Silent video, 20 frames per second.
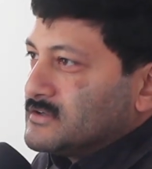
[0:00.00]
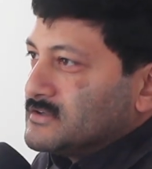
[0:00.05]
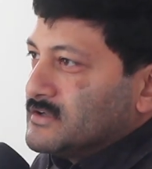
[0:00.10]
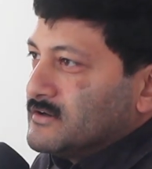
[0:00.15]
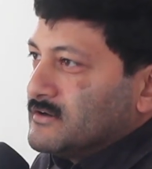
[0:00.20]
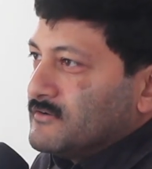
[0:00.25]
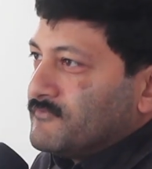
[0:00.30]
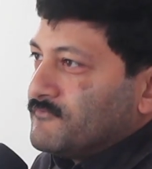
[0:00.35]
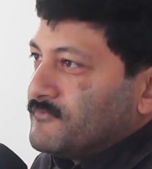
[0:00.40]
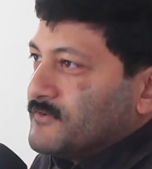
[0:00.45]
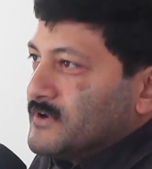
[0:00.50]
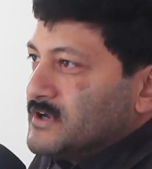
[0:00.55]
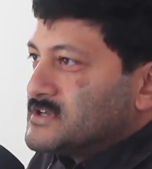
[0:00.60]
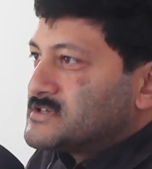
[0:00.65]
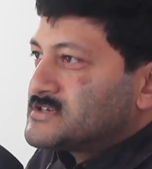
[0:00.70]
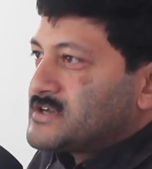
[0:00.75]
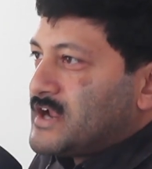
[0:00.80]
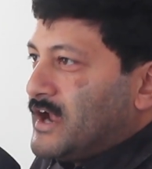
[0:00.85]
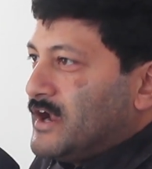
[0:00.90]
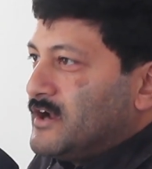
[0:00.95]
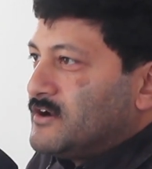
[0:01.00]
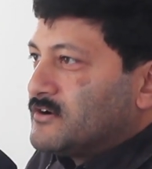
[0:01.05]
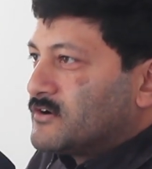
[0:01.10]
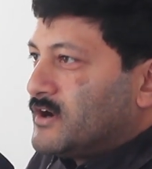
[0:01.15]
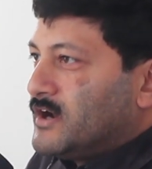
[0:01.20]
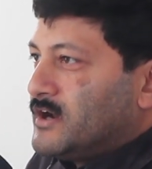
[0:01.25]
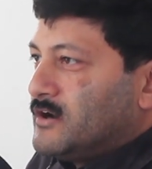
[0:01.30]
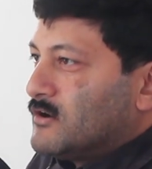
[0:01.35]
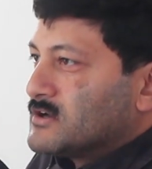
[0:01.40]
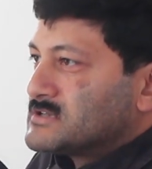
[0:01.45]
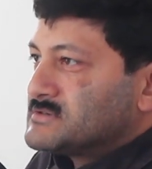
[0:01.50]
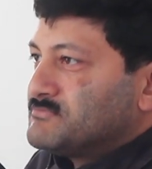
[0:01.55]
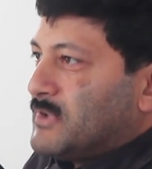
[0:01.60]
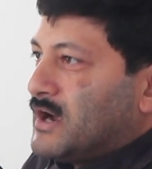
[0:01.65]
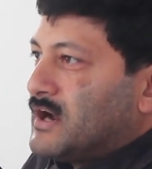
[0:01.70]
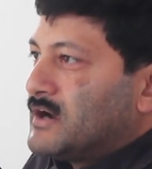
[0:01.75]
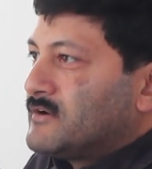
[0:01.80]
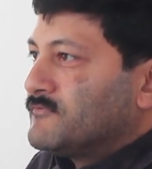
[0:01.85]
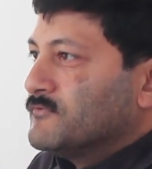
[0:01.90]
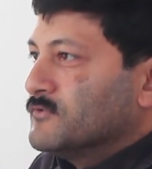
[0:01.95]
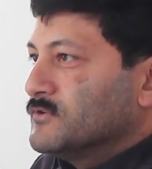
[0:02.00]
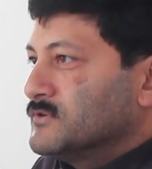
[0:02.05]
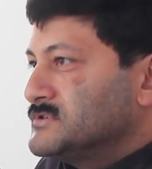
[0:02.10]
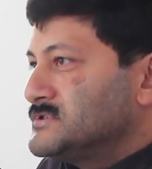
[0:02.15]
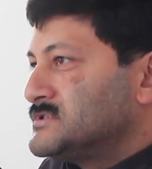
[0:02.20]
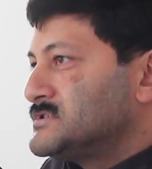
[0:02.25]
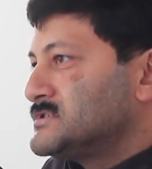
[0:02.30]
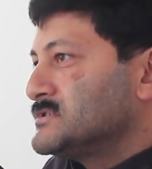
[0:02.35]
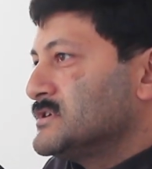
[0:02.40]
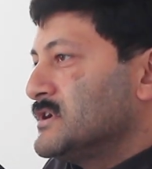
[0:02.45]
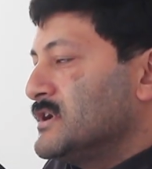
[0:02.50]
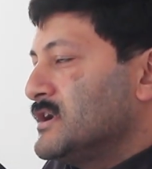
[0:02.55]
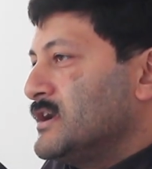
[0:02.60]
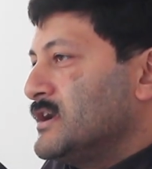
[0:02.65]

the first Android or smartphones